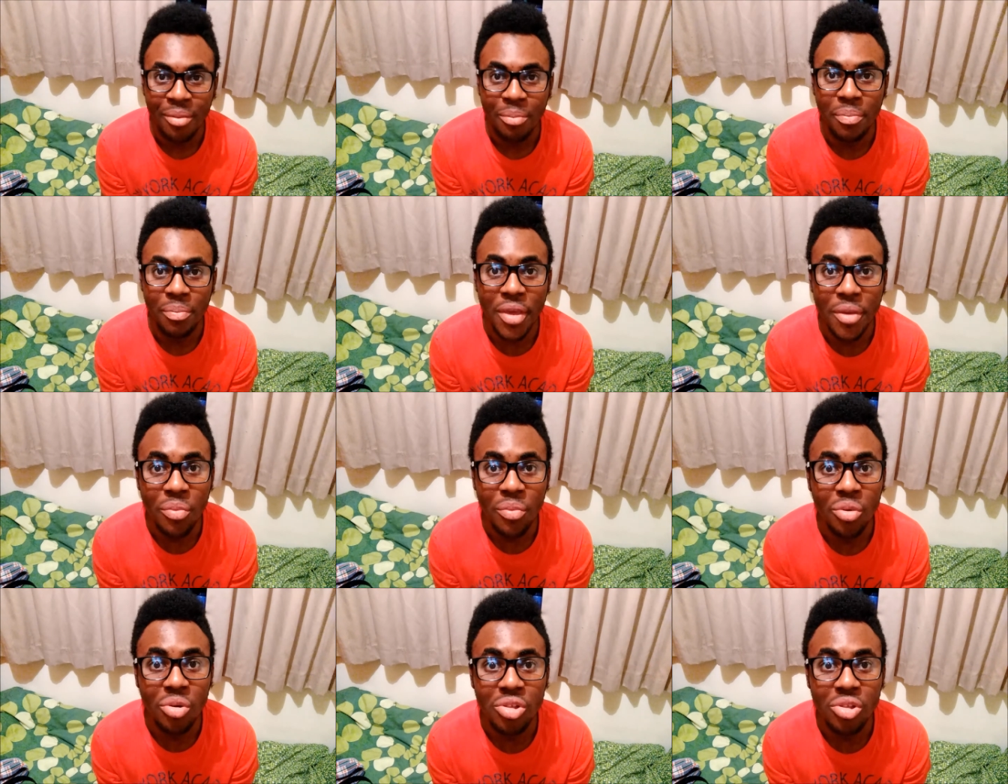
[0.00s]

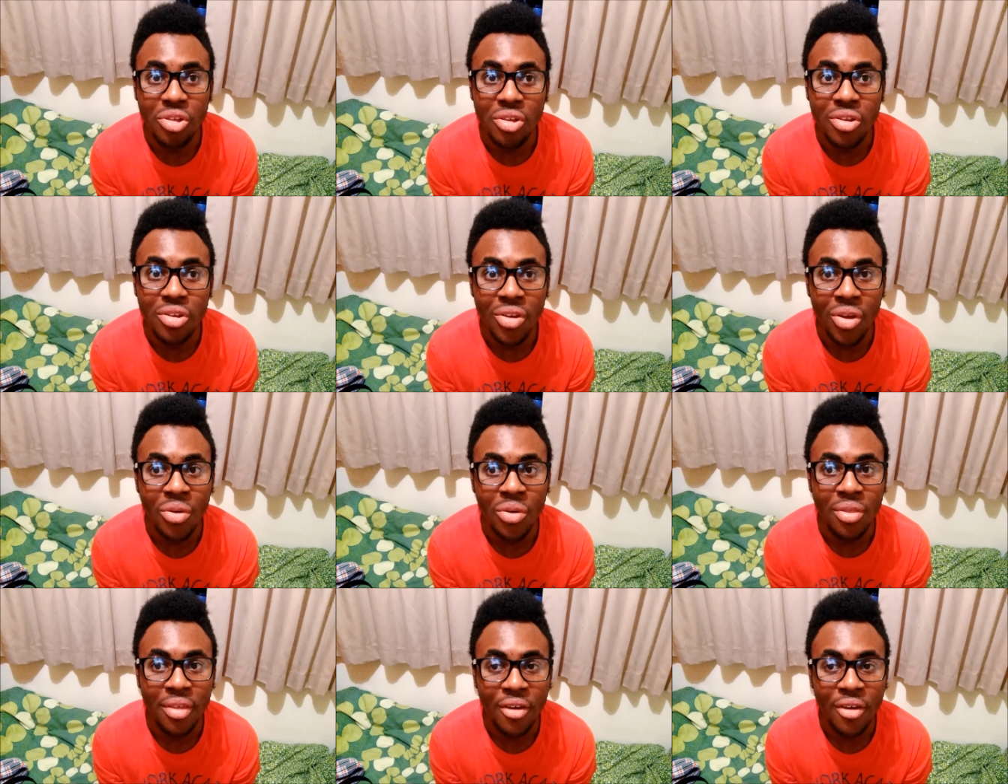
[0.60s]
People should
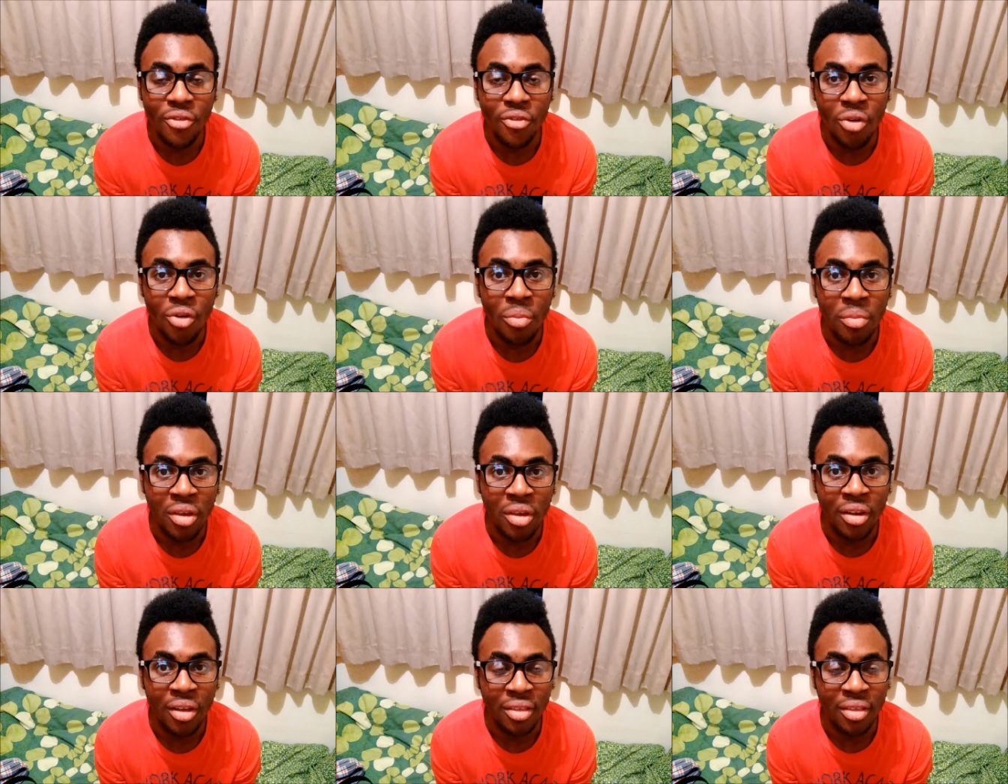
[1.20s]
know their
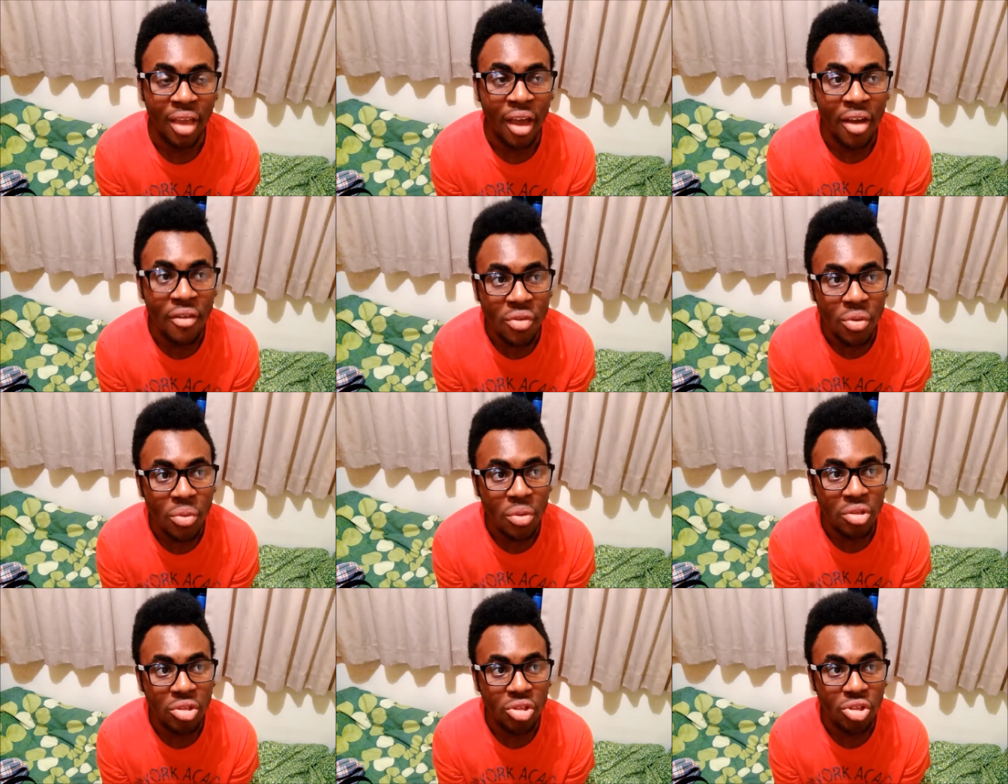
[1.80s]
formulas.
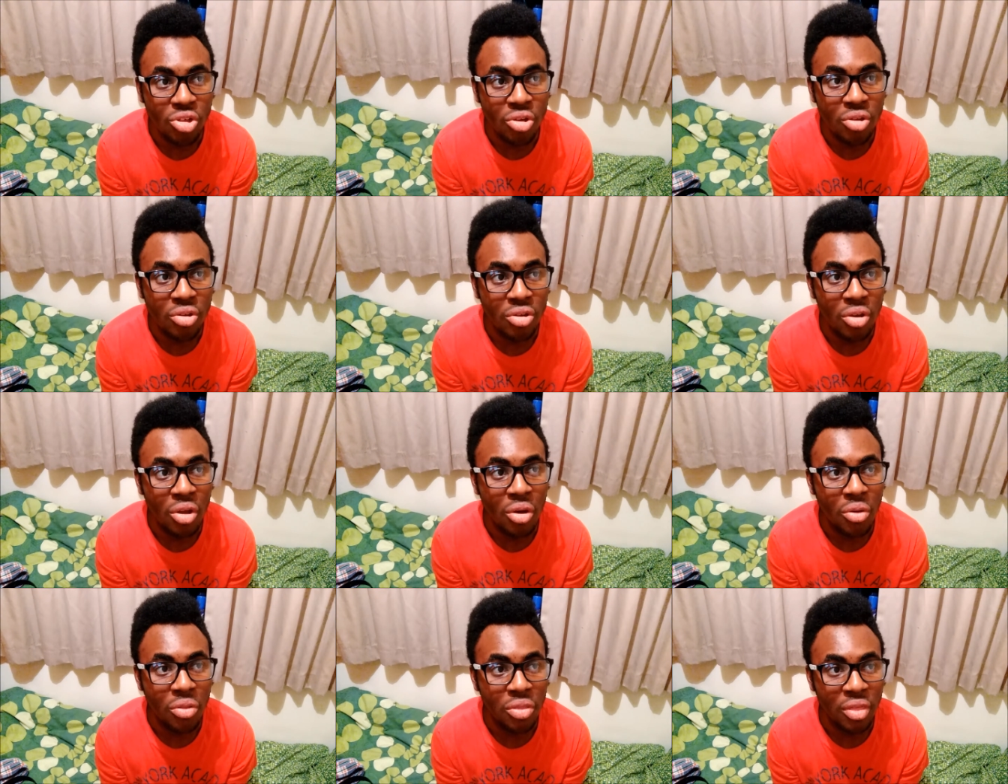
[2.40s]
Everyone should
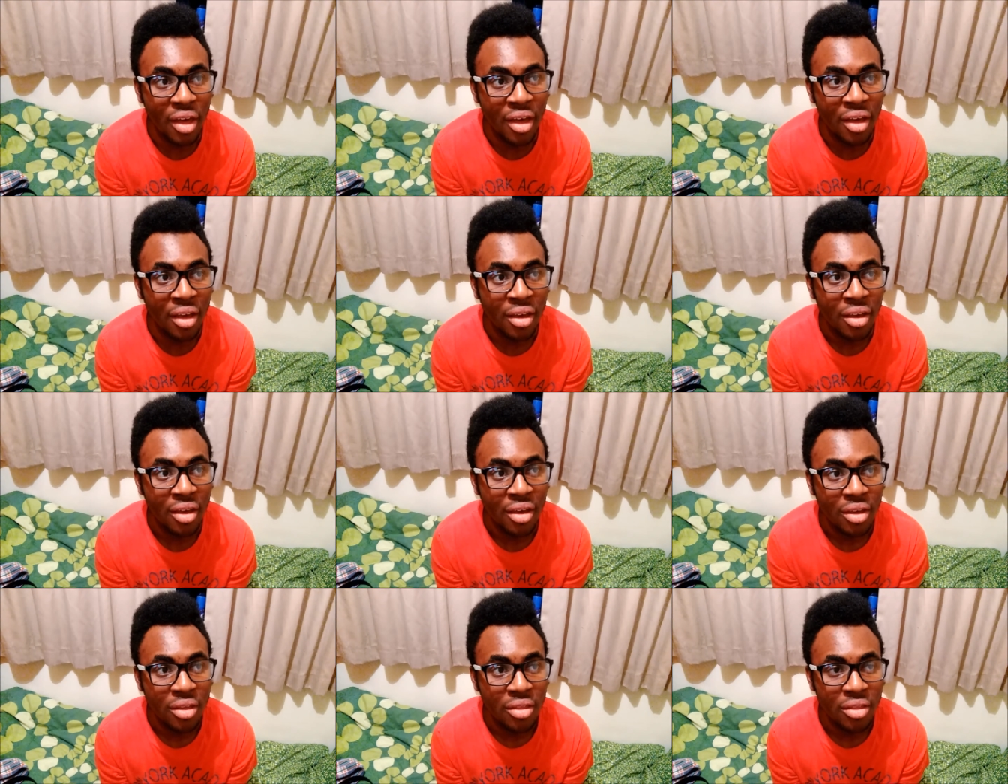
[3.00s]
know that
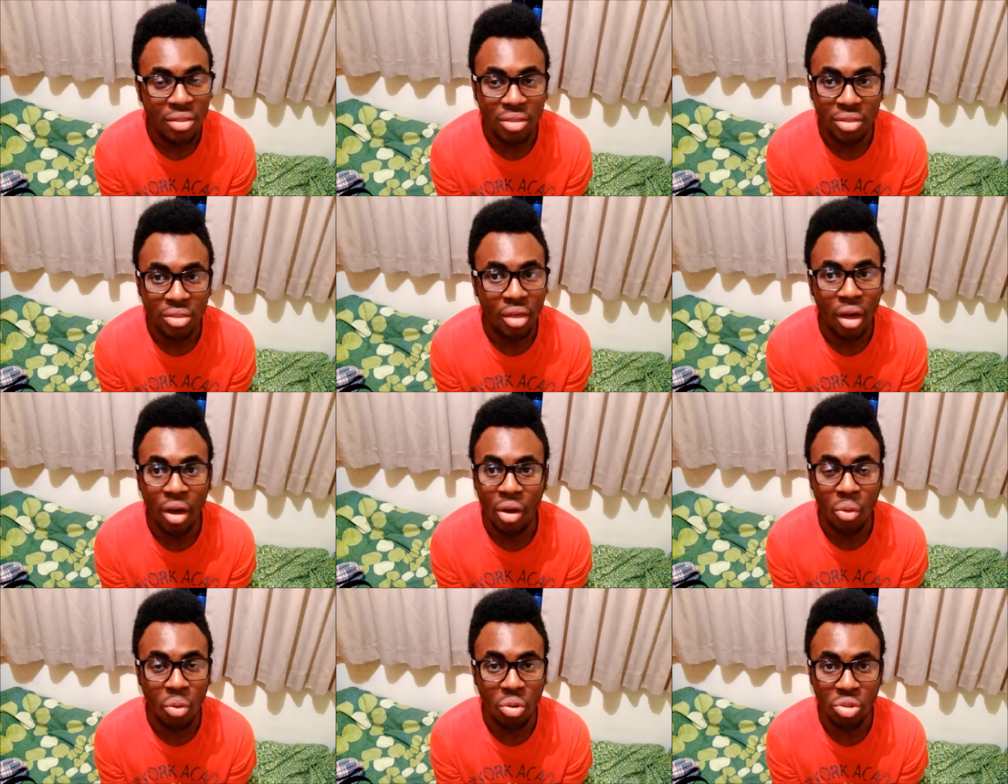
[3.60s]

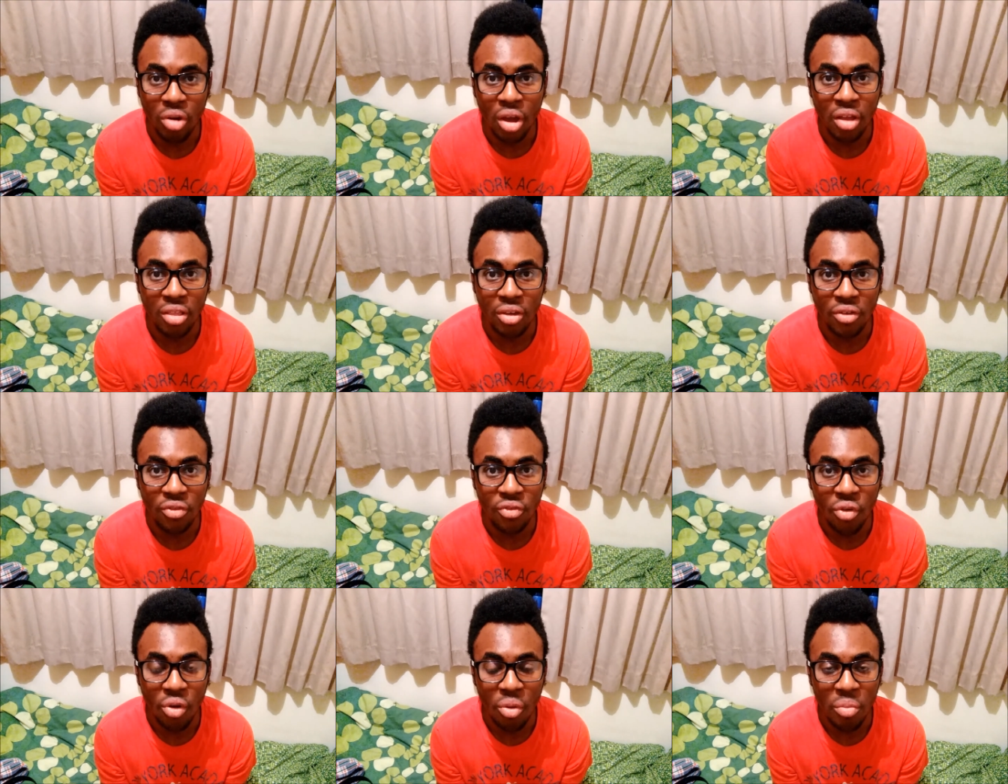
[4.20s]
the quadratic
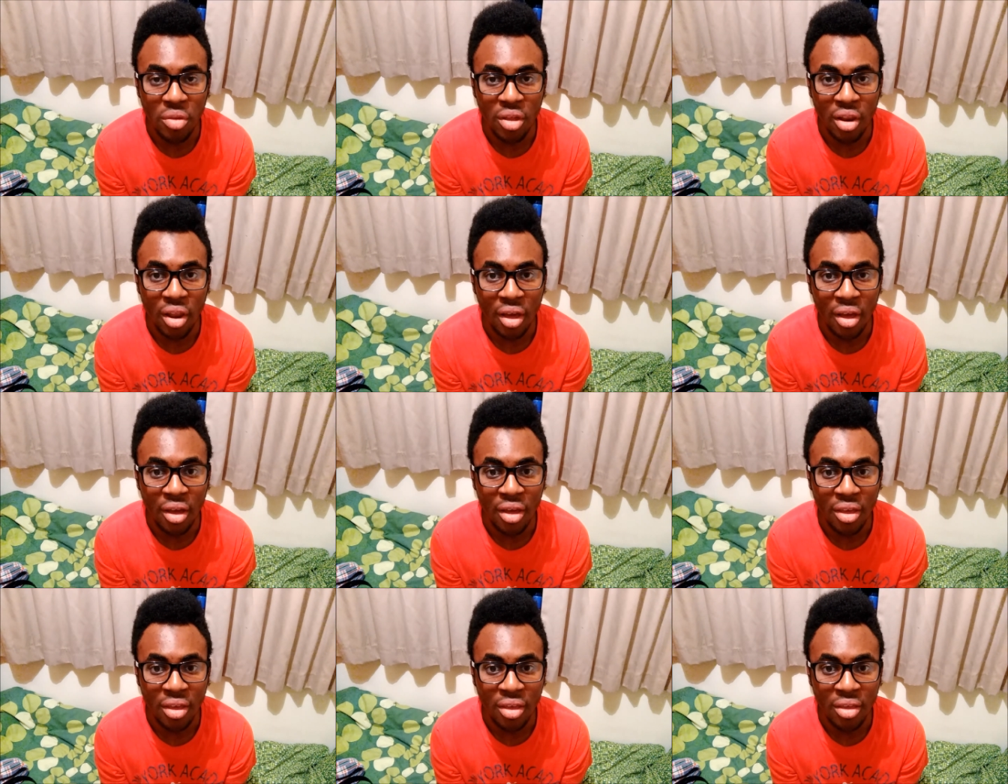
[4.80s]

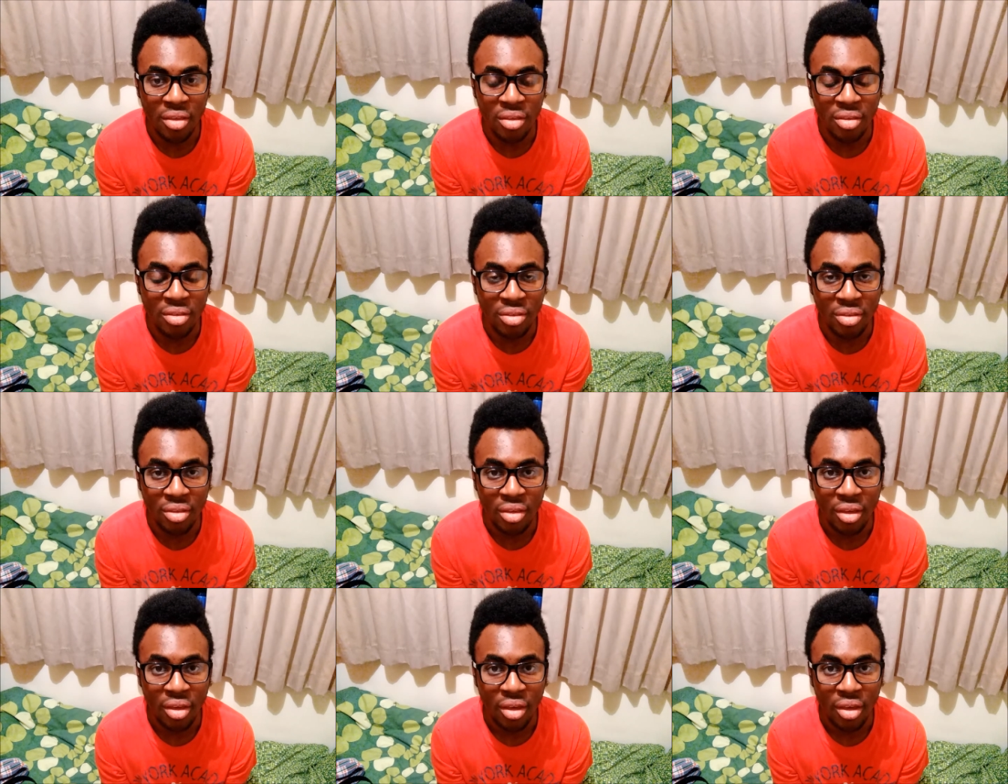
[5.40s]
formula is